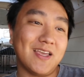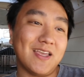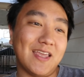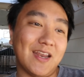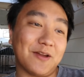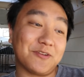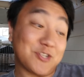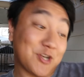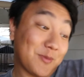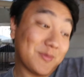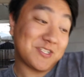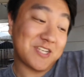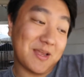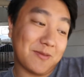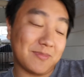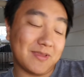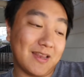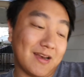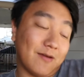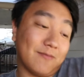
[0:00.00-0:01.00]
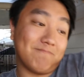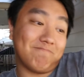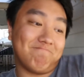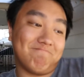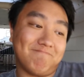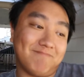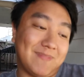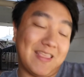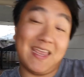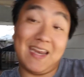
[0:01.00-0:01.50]
you know, German shepherd, you know,
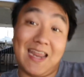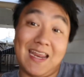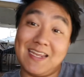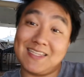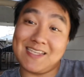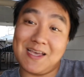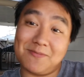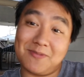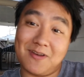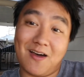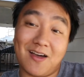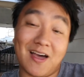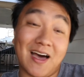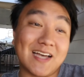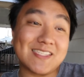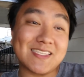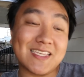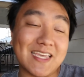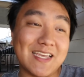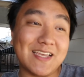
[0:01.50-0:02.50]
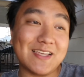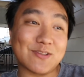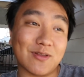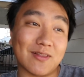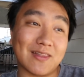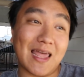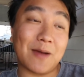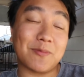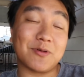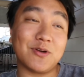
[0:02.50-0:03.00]
any type of dog, huskies or
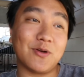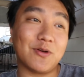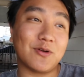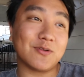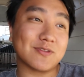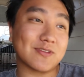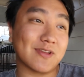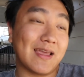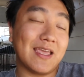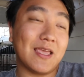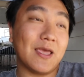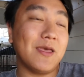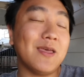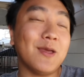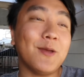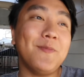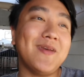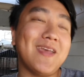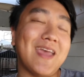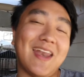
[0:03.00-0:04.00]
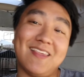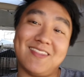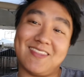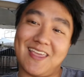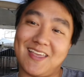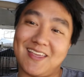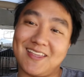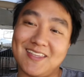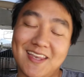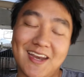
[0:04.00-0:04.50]
labradoodles. It can be
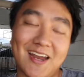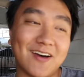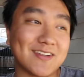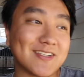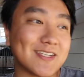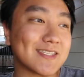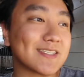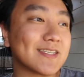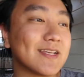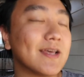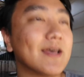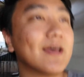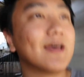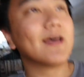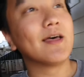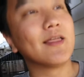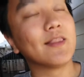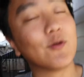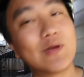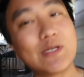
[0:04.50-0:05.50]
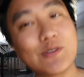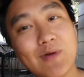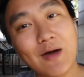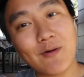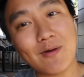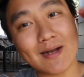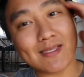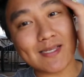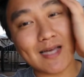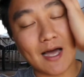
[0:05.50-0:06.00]
anything, you know. Just the reason why I
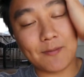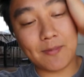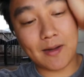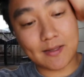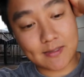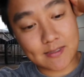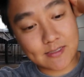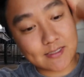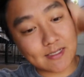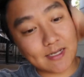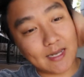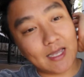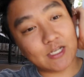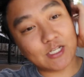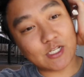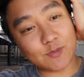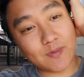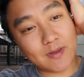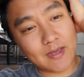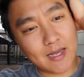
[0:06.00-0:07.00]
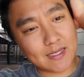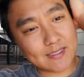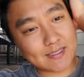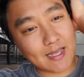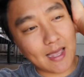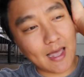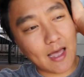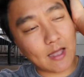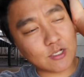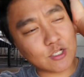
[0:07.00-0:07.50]
want to talk about this today, just because
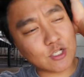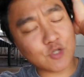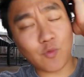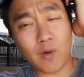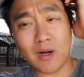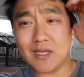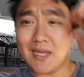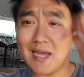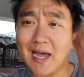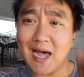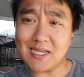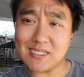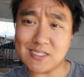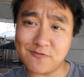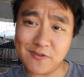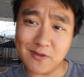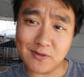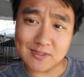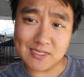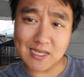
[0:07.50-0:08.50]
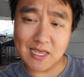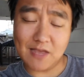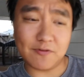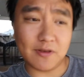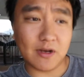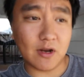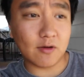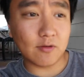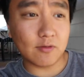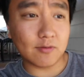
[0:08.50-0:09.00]
I just want you guys to feel safe, you
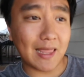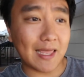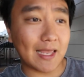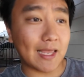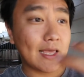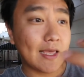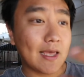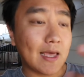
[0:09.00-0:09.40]
know. Like,